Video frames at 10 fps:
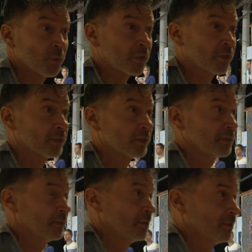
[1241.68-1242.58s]
work
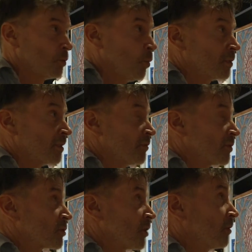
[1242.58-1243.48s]
to Auckland for
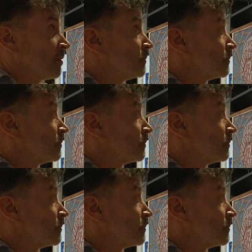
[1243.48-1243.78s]
the show.